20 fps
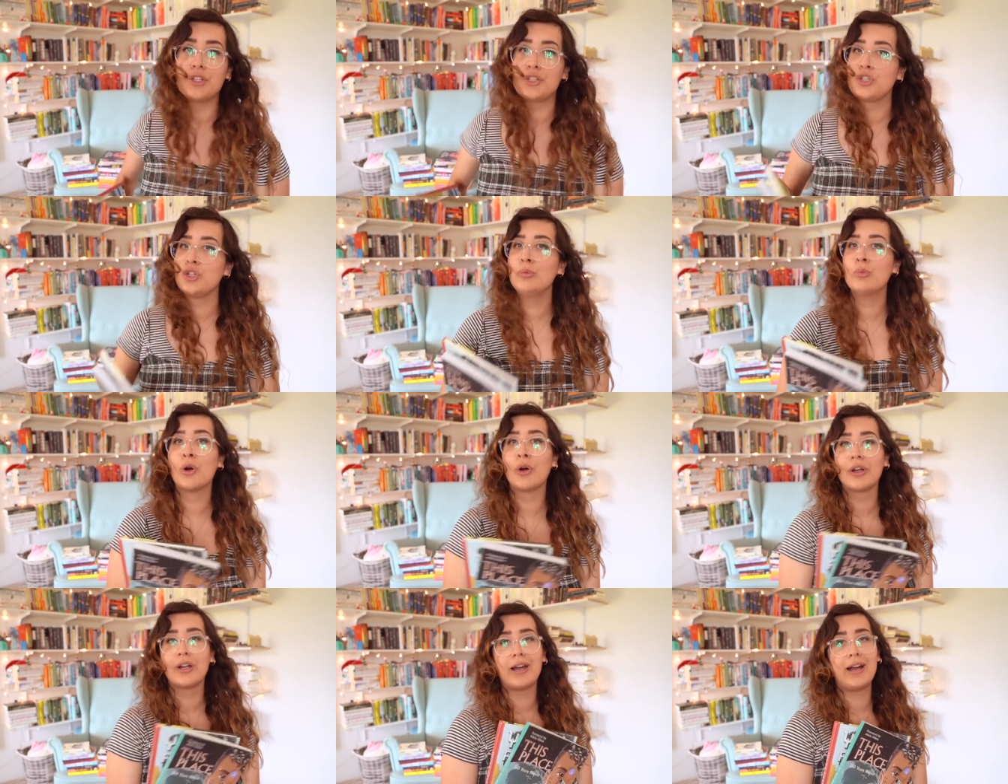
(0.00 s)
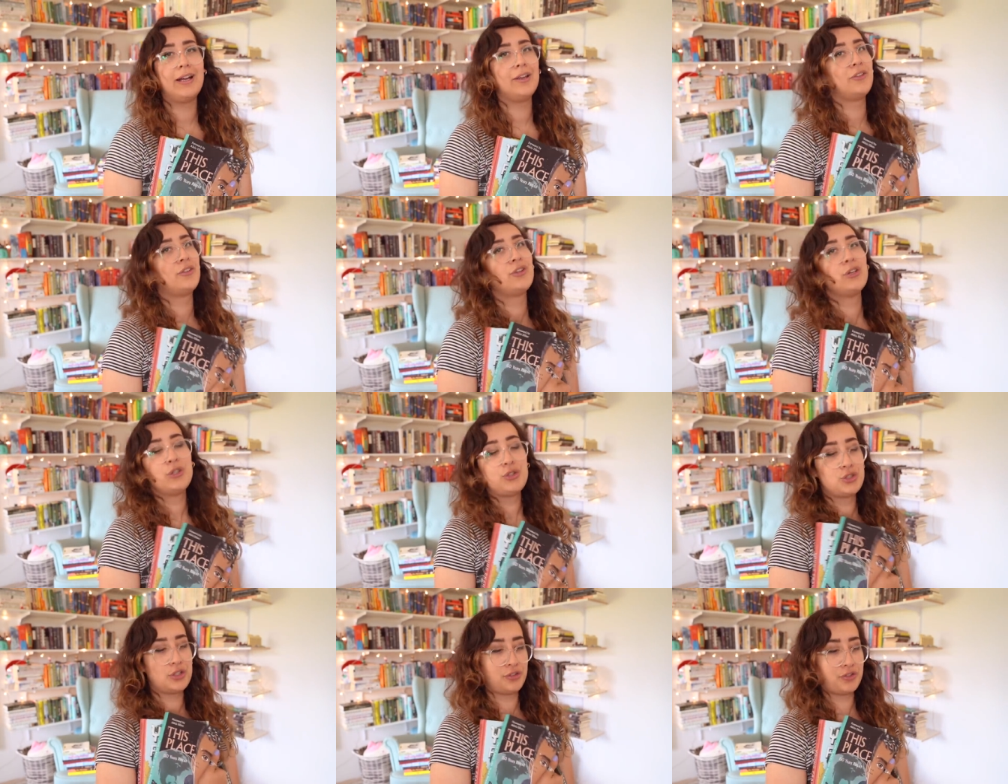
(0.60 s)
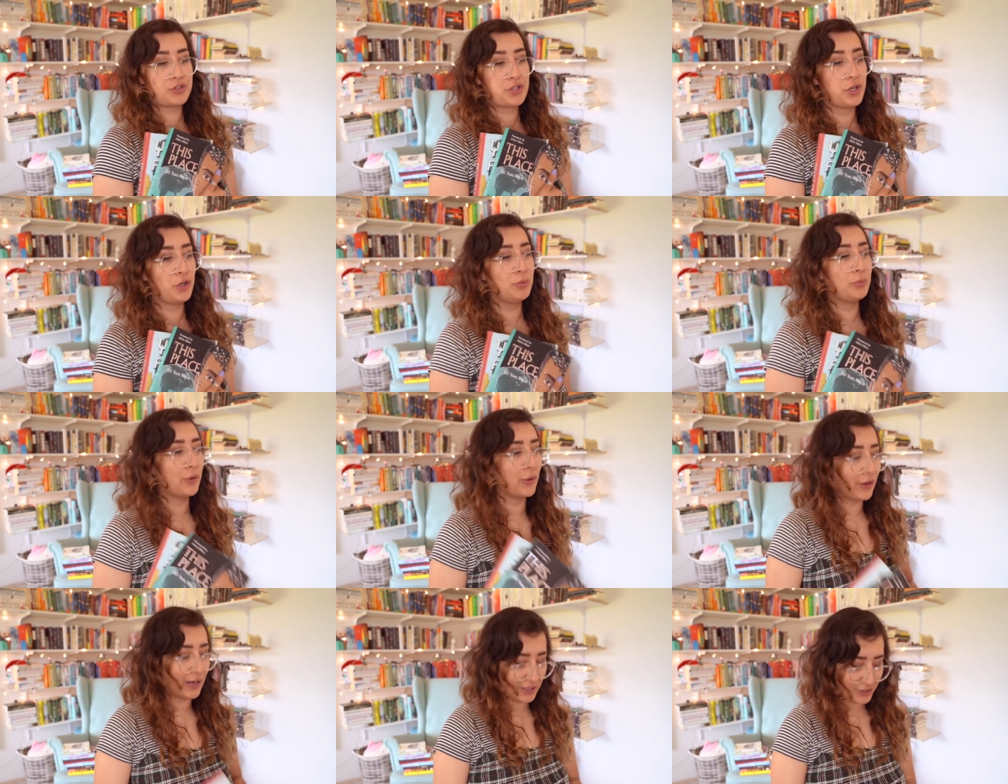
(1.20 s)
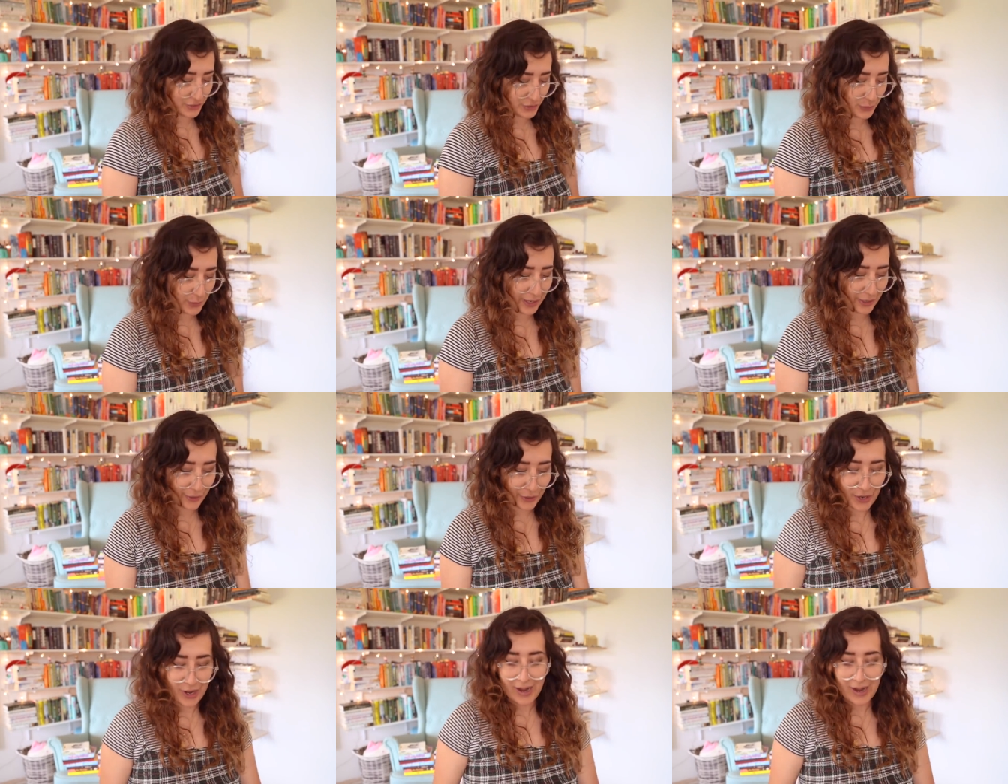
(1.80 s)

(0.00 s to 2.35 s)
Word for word: Two more, guys. Just two more, I swear.